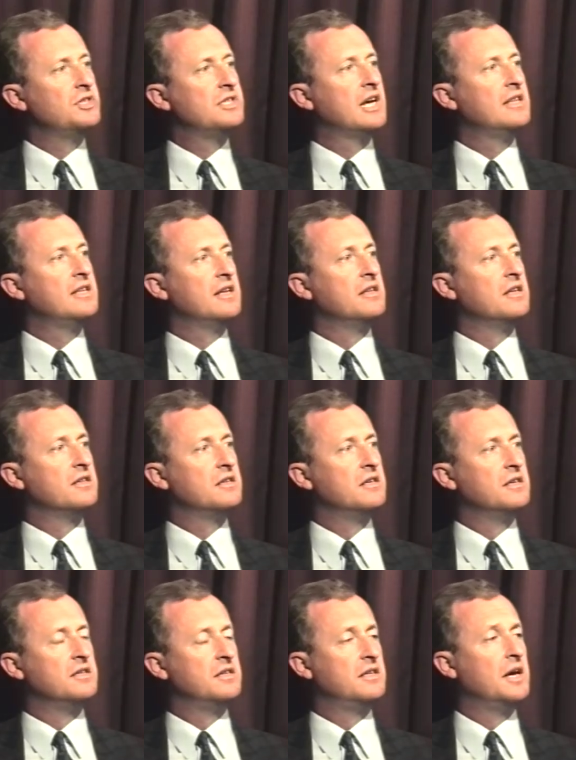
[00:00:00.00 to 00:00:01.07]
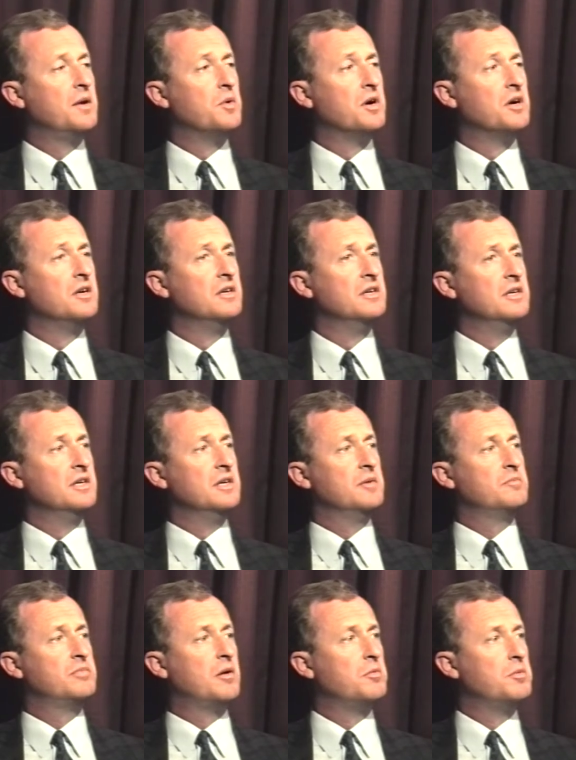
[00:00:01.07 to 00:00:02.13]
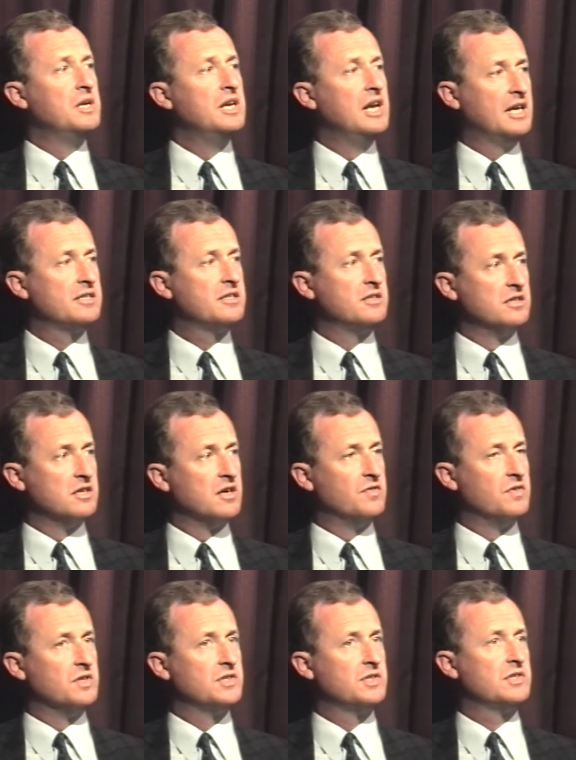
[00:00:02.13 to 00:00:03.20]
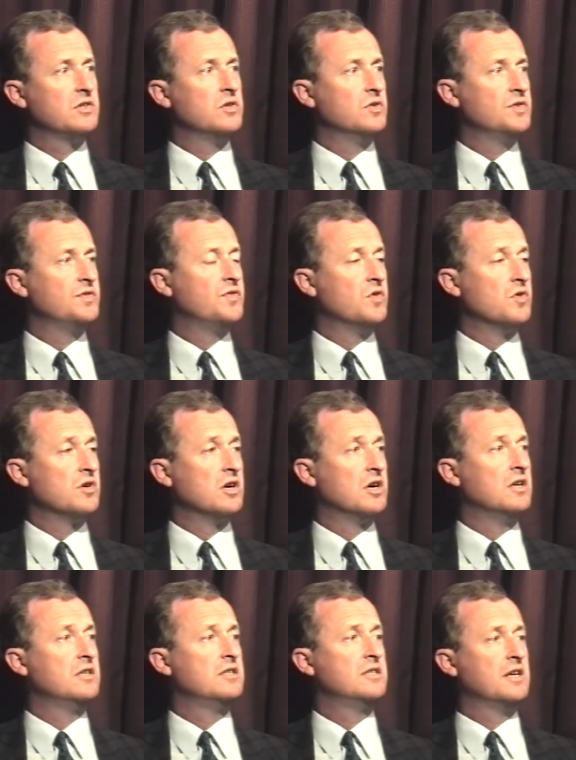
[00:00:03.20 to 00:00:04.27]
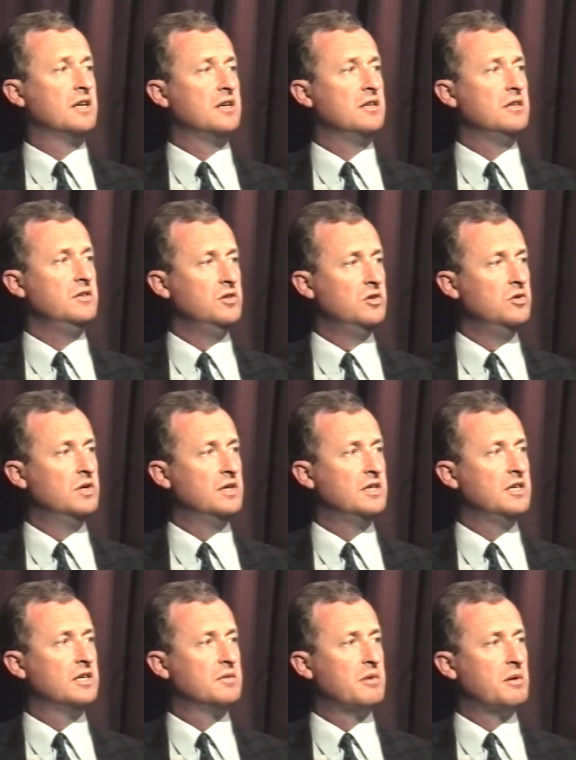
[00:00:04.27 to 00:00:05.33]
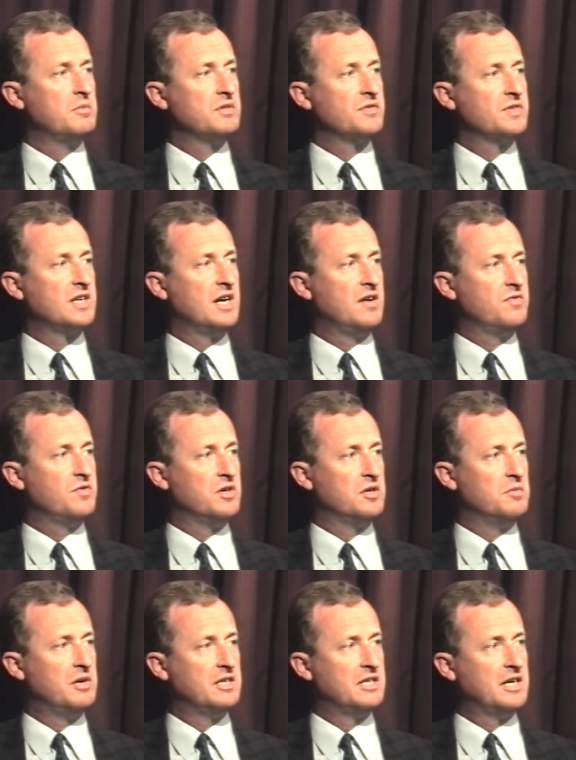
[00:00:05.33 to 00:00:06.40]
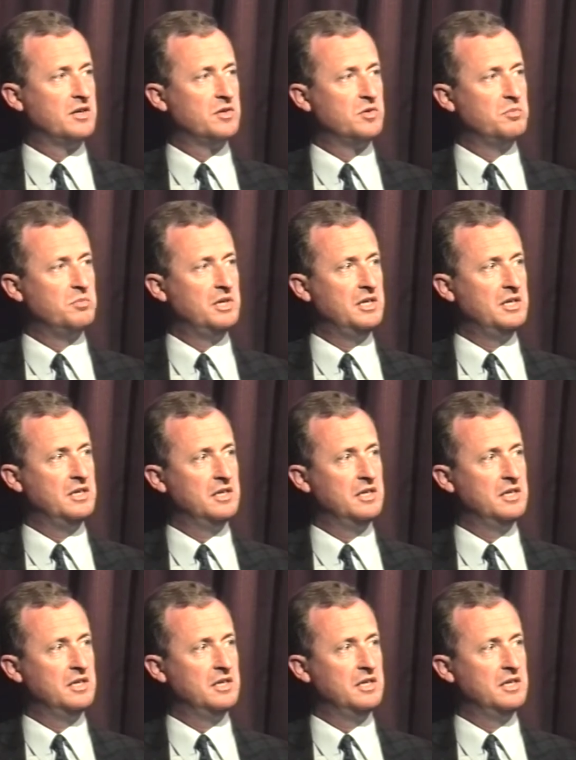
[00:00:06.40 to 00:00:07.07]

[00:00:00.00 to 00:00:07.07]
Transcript: you say then that the, they were probably less nervous, those four girls, than you and the other members of staff were about how it I be? think